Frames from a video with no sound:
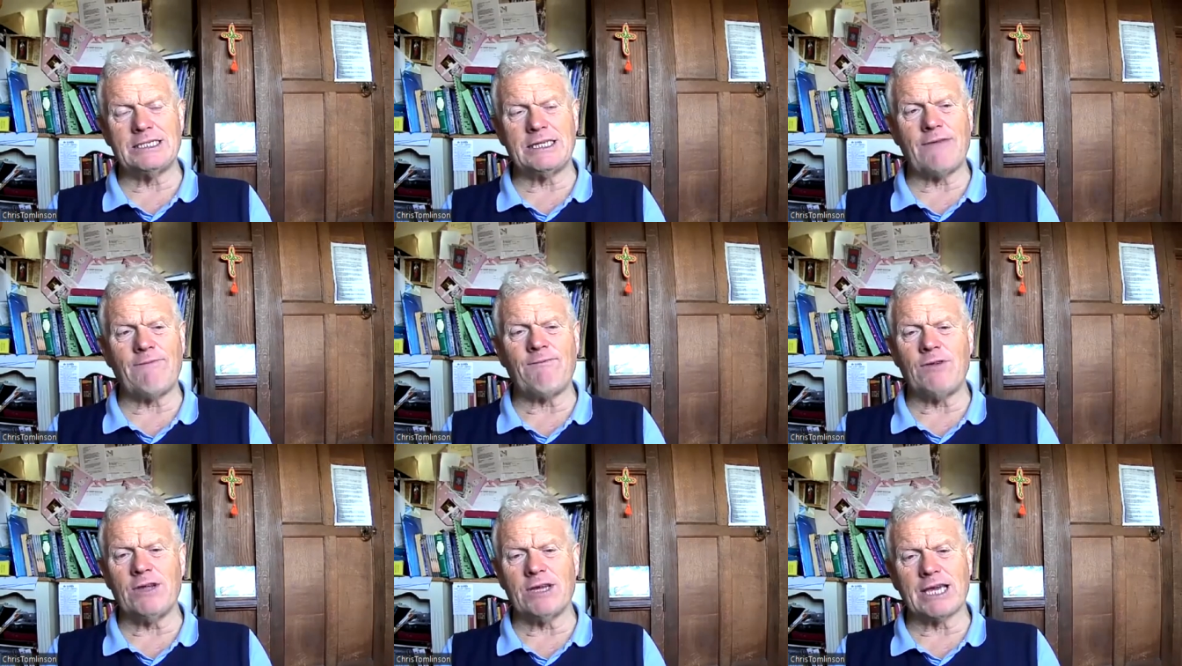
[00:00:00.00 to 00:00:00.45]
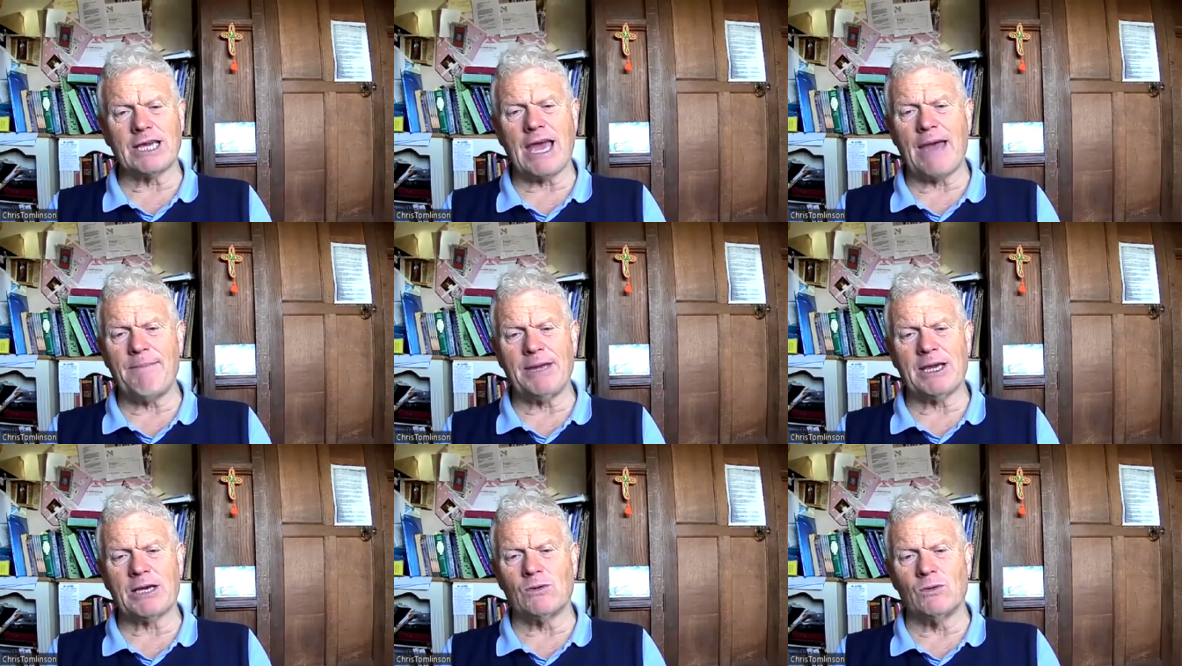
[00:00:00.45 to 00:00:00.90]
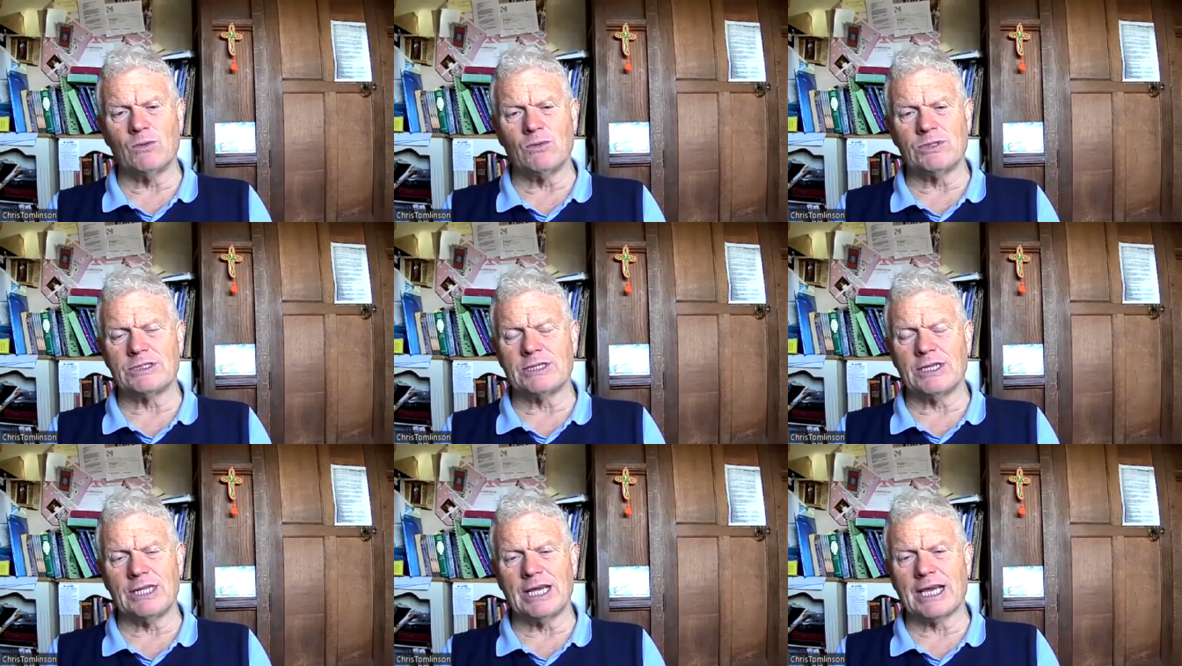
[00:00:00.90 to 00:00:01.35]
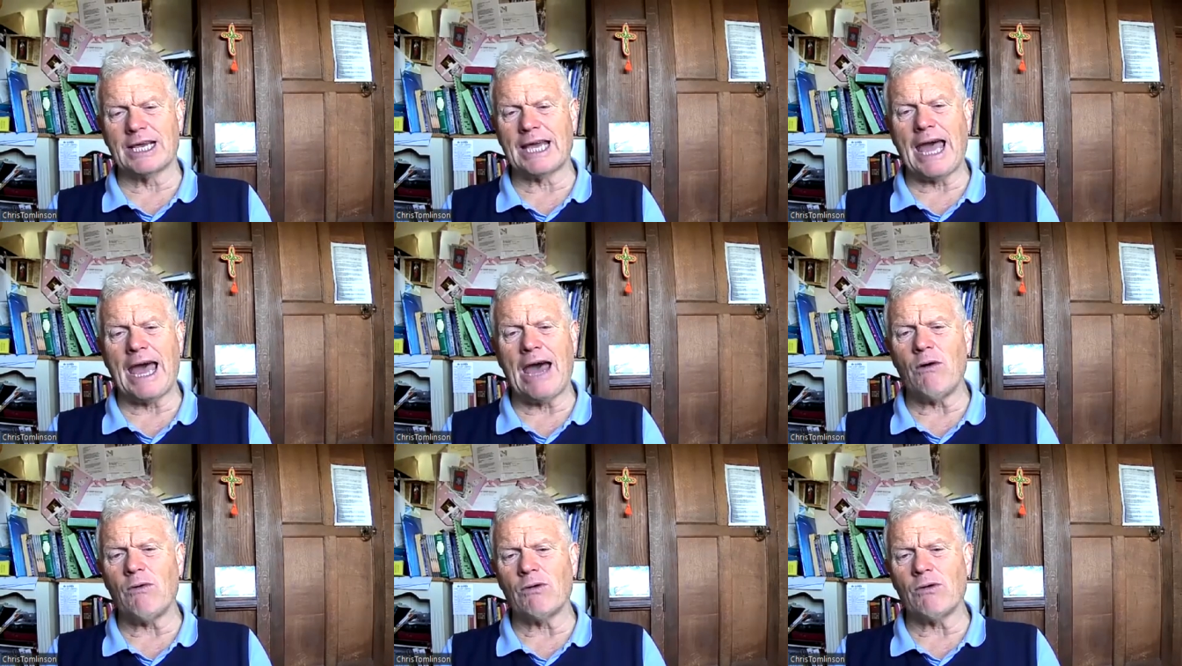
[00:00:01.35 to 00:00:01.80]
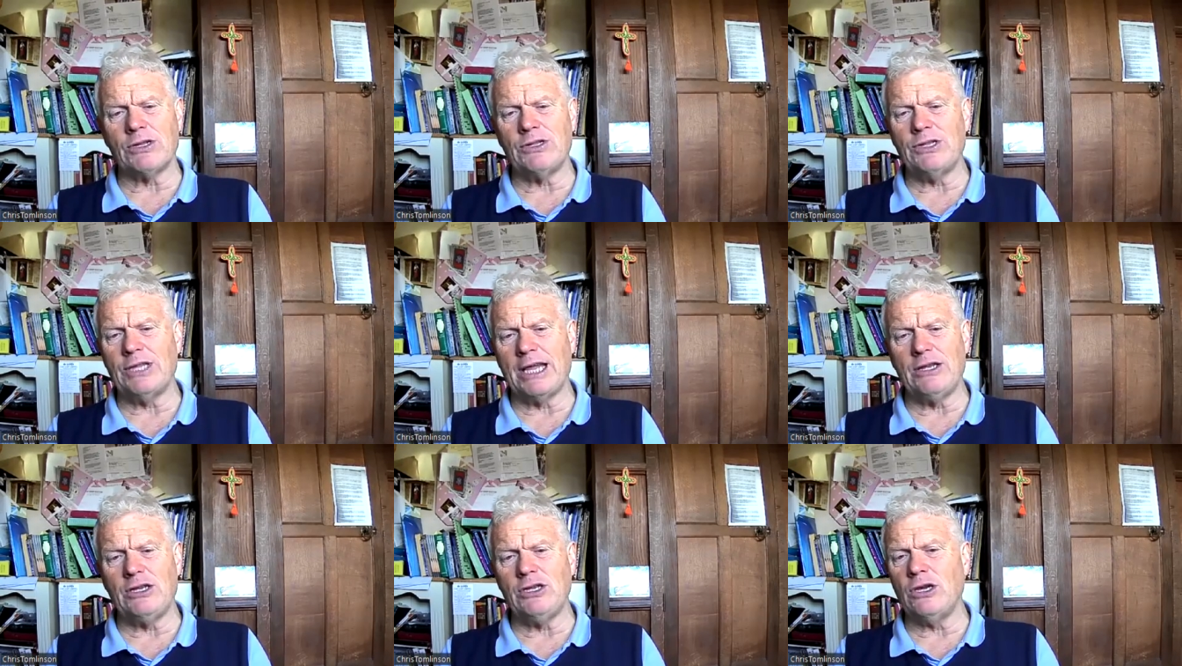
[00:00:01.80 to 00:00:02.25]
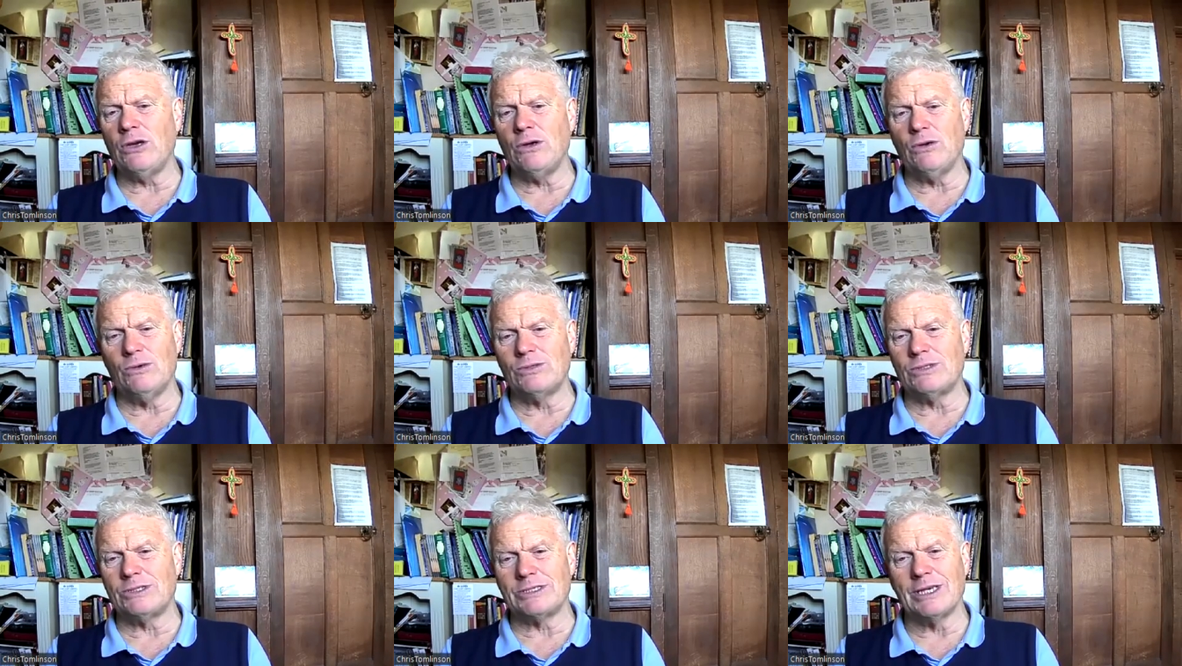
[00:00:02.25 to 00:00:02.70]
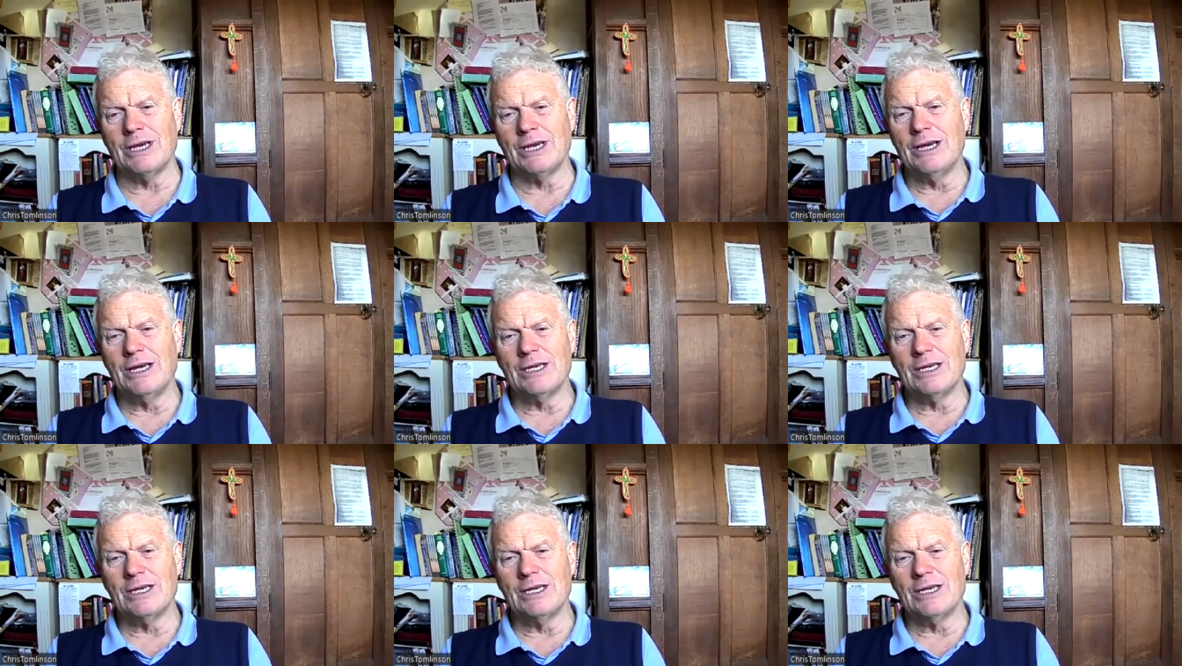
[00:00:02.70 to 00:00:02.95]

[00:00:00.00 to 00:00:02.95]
different chemicals that the cow can then use